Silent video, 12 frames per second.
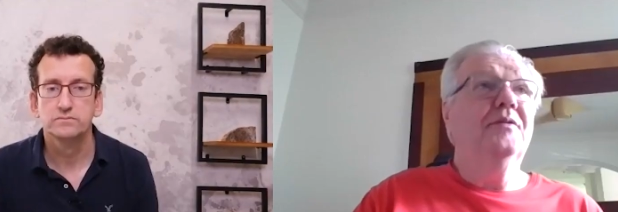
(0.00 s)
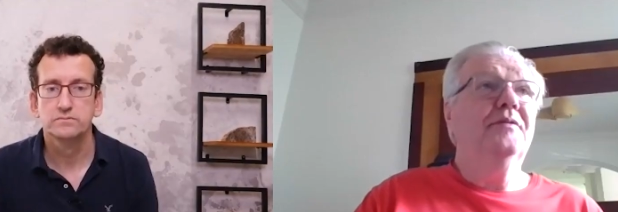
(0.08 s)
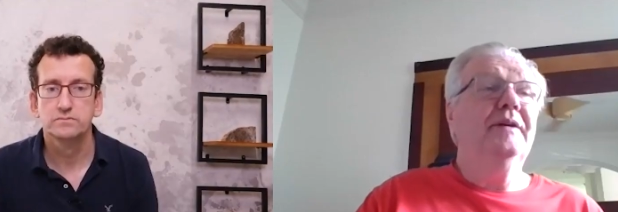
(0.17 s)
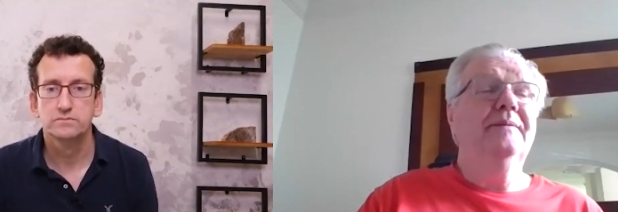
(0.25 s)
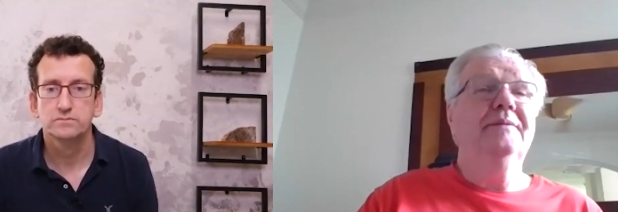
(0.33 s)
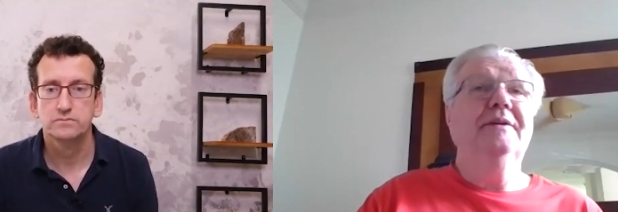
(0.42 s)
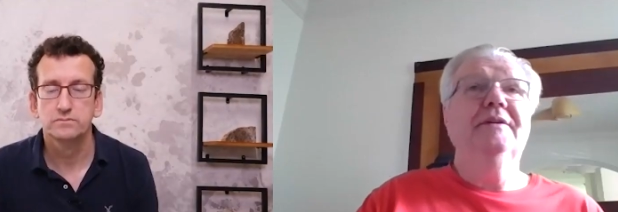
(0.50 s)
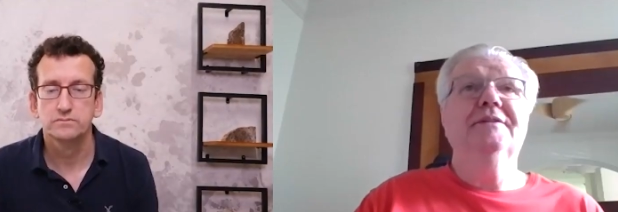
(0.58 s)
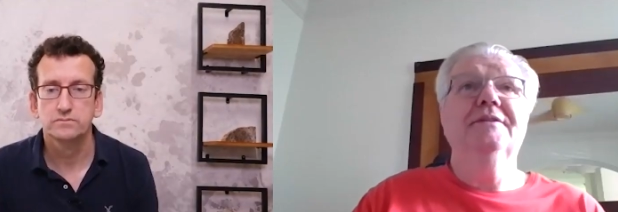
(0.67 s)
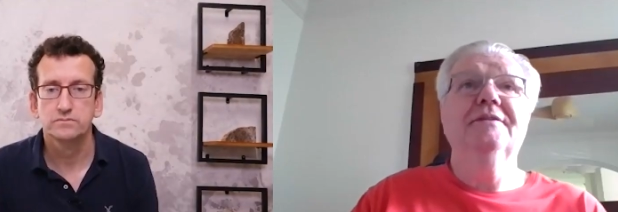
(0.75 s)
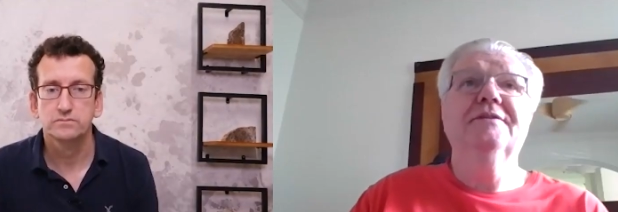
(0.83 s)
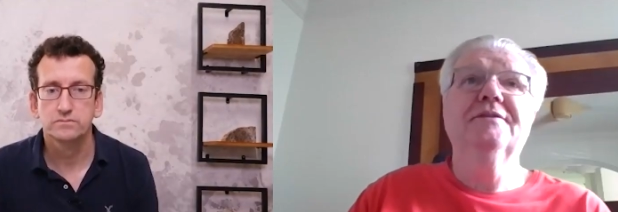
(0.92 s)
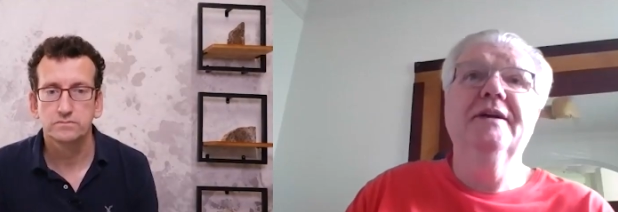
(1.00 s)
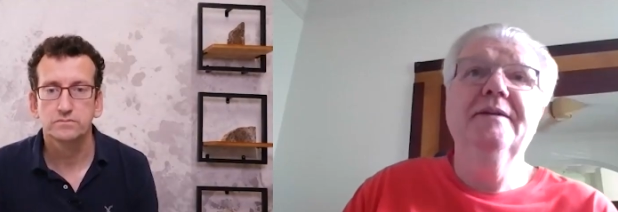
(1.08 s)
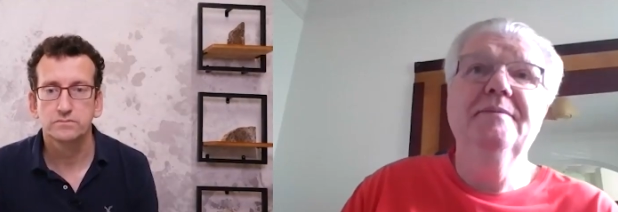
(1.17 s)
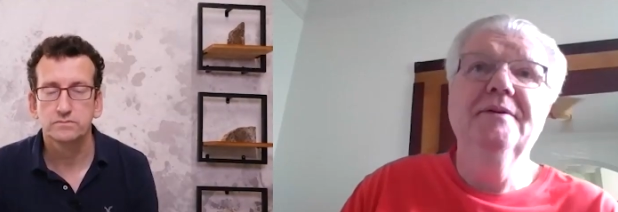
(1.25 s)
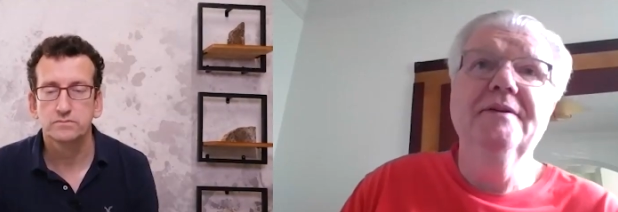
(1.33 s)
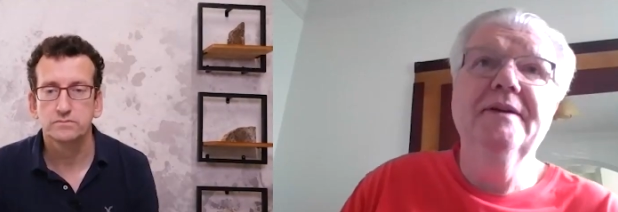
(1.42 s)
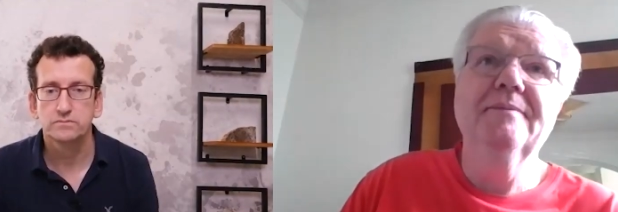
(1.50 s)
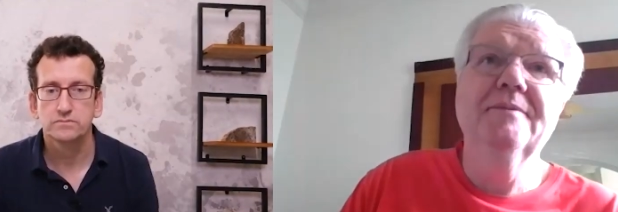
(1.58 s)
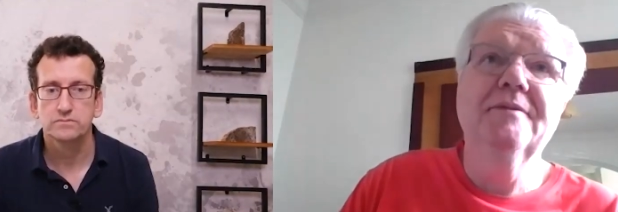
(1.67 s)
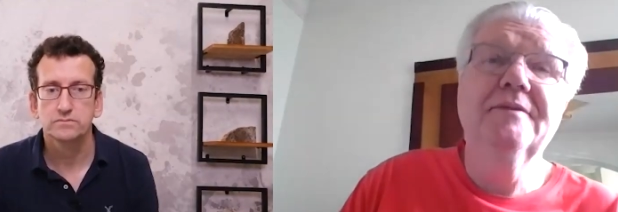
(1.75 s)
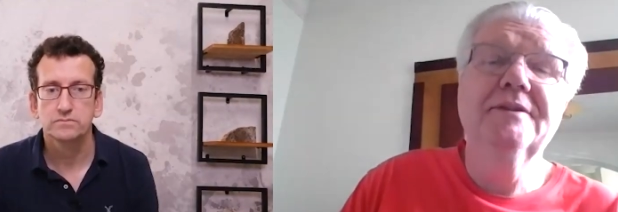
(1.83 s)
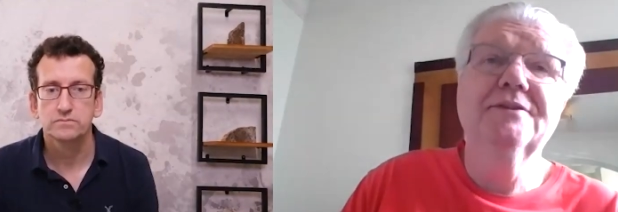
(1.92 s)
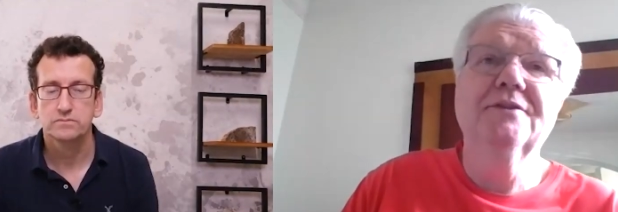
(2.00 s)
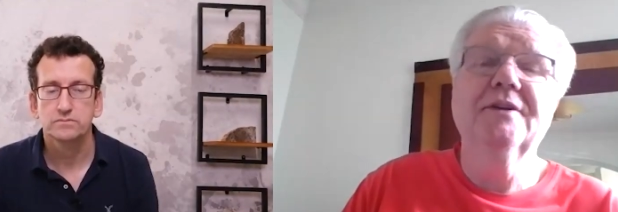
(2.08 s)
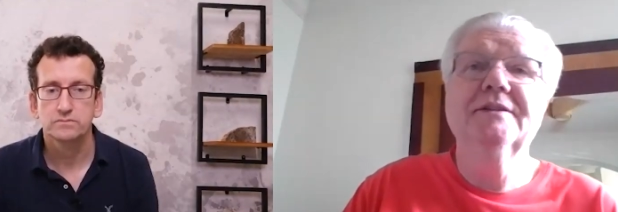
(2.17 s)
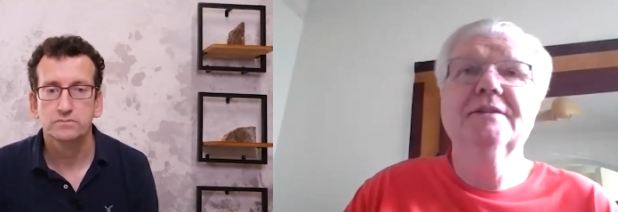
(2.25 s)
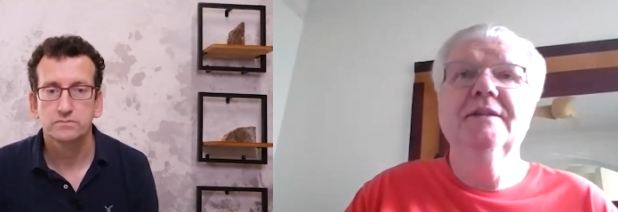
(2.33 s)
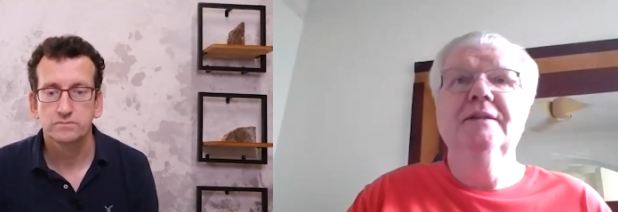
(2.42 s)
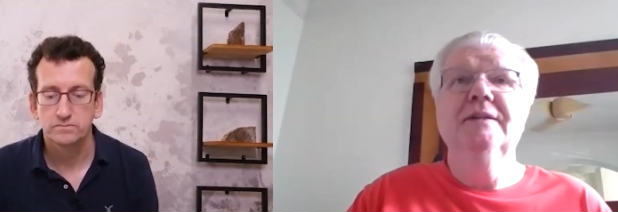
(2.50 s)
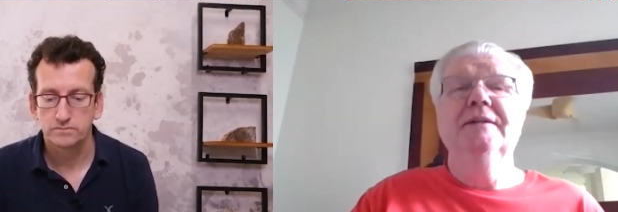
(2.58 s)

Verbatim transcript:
Speaker 1: program there to try and build up the resource.